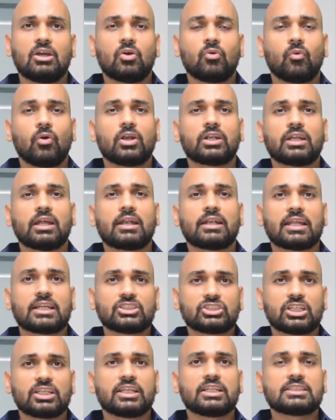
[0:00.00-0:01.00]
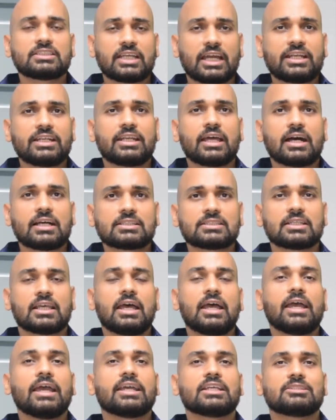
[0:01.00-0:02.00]
What Attention Insight does
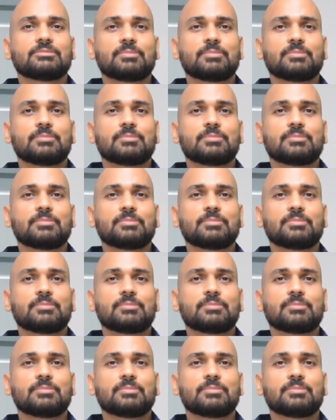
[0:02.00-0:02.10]
is